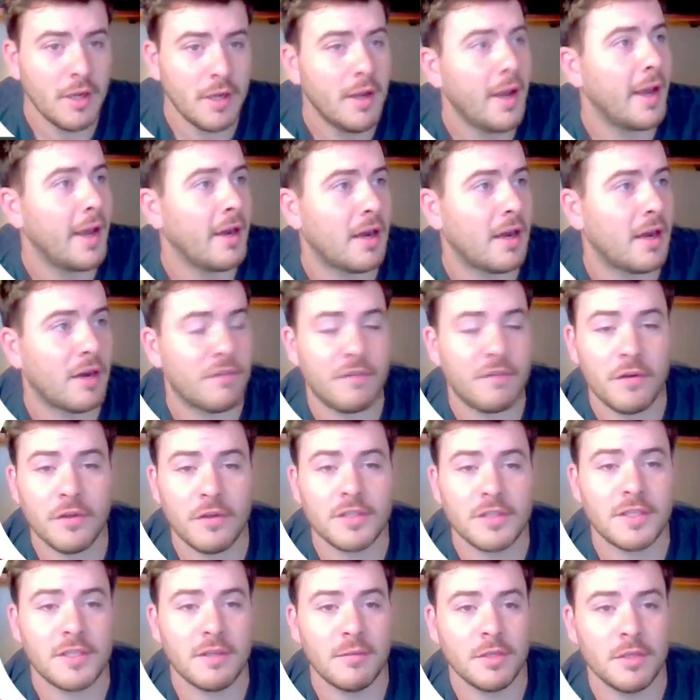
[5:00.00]
And our
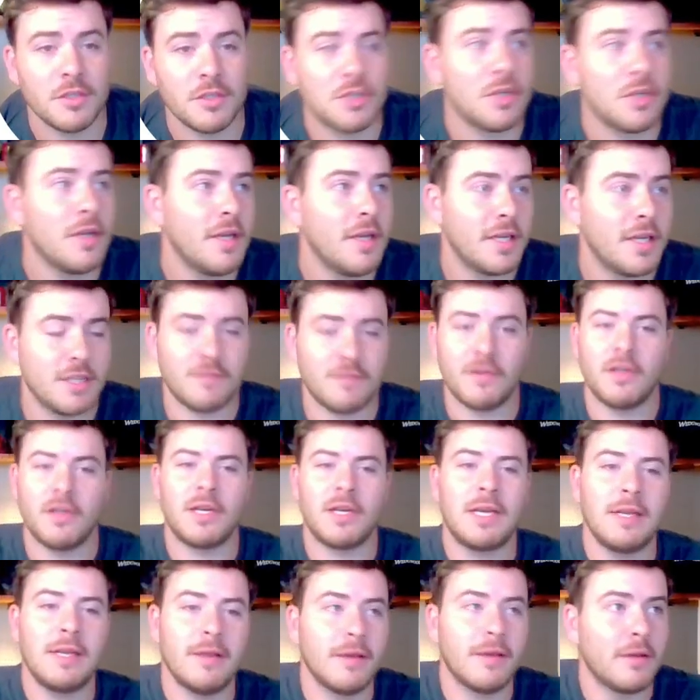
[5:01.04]
first image is very
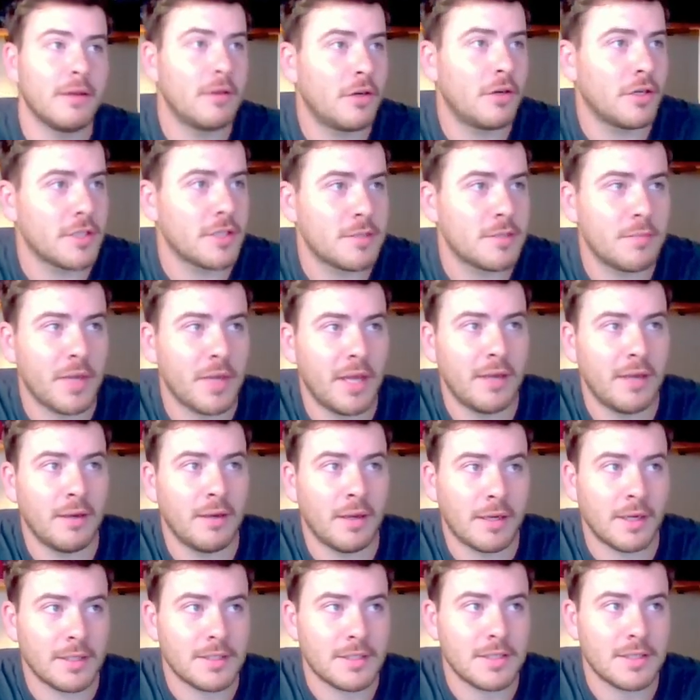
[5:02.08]
clear, crisp, and
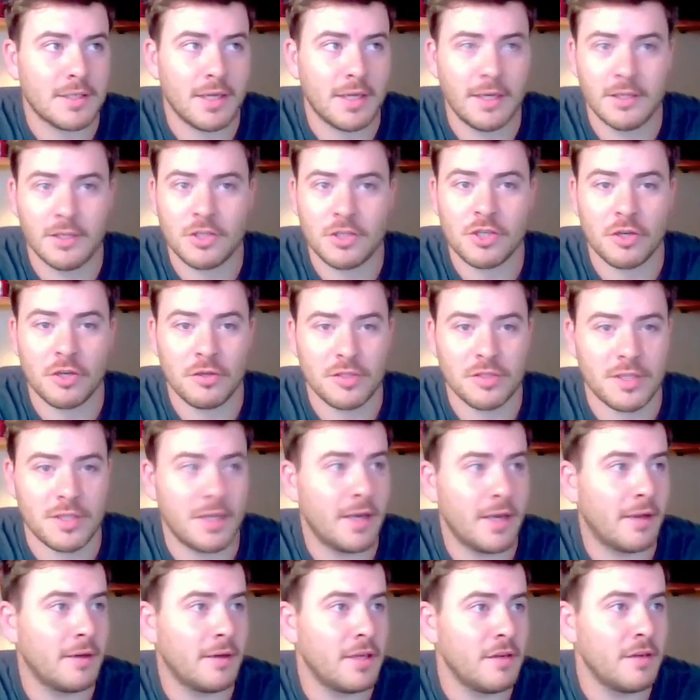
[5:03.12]
nice, and it shows the
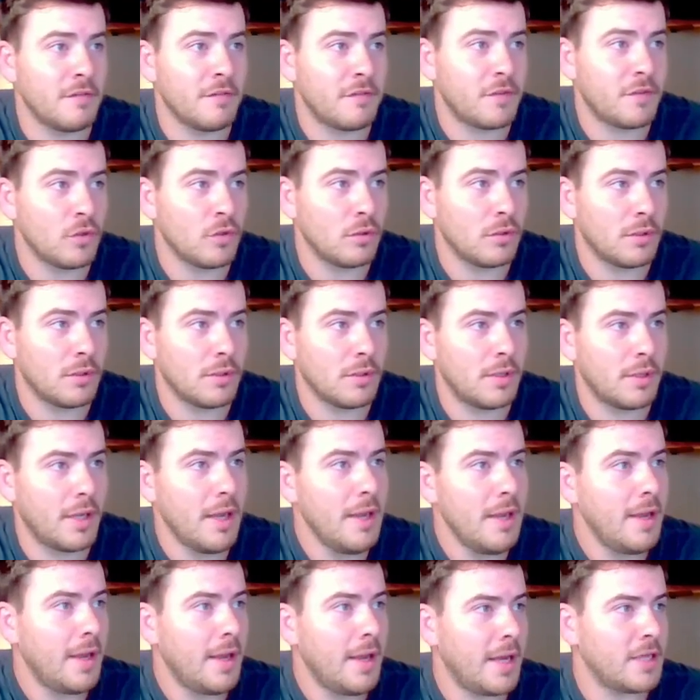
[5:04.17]
gun in full
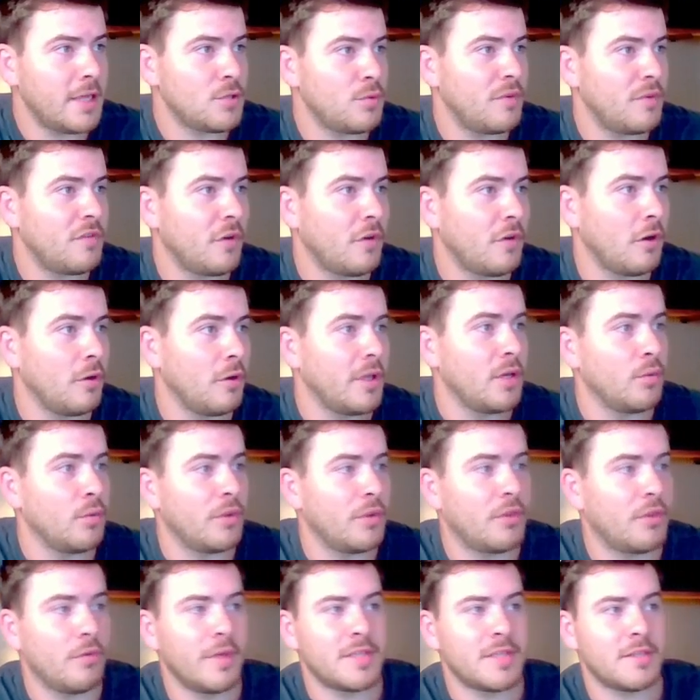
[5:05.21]
as we're following with the rest